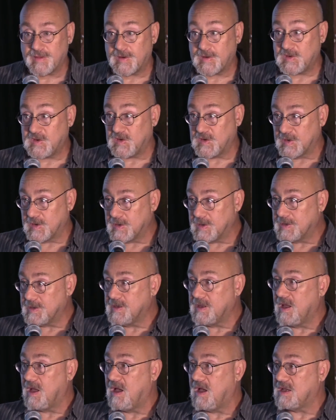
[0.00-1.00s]
for their
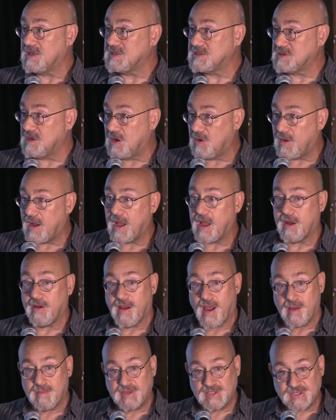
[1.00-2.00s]
turn. Uh, so I
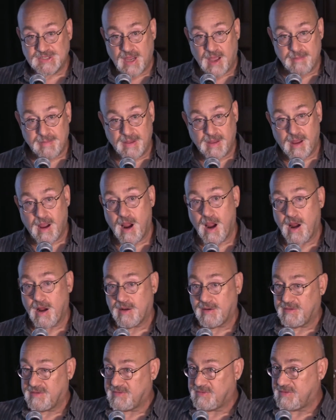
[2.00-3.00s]
grab a shopping
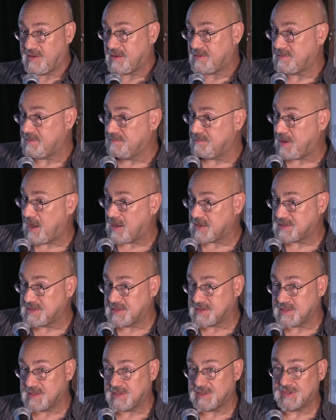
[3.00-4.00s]
cart, stick some
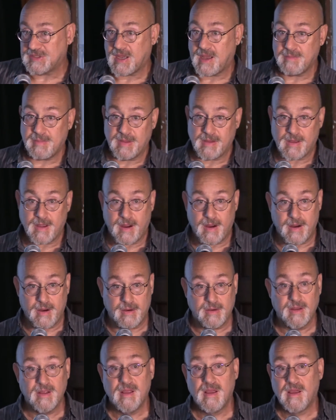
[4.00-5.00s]
boxes in the shopping
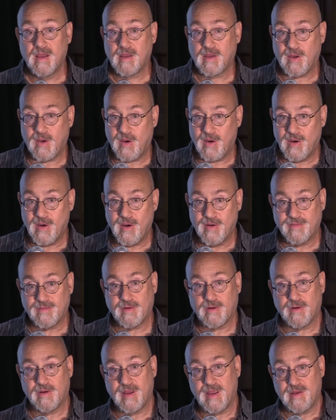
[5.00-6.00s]
cart, go
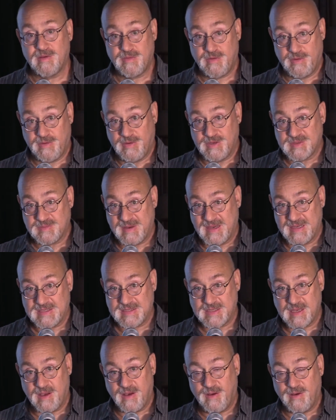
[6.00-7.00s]
over, introduce
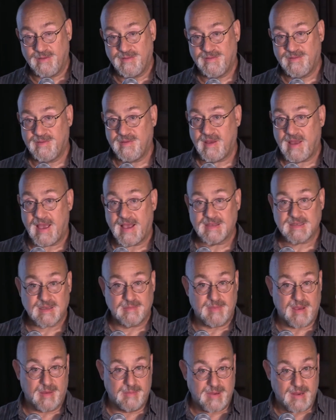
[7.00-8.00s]
myself, ask
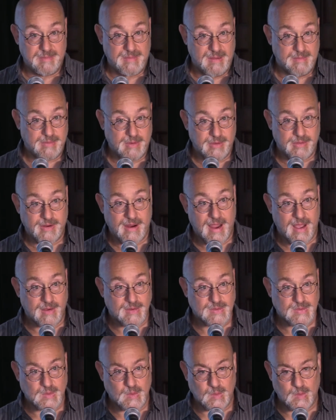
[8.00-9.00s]
them how many people in their
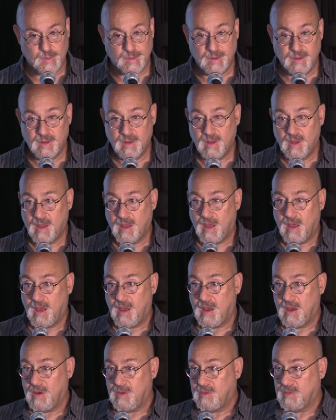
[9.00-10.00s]
household,
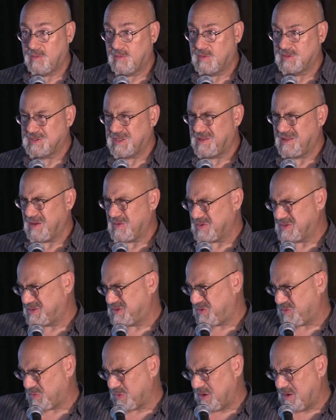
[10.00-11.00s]
uh, which I think
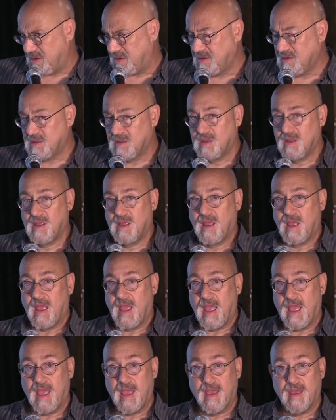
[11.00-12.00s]
was three.
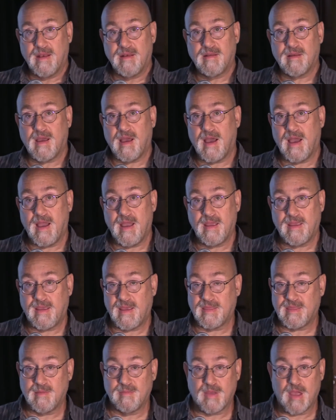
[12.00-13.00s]
And I
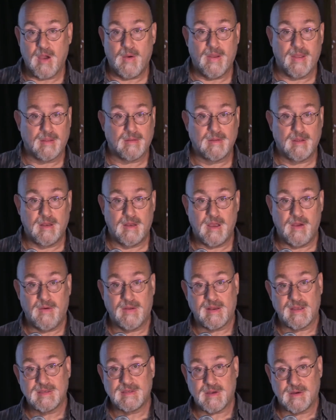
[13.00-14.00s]
get them going, you know,
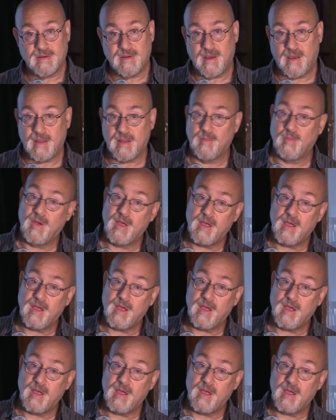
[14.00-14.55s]
and I start telling them,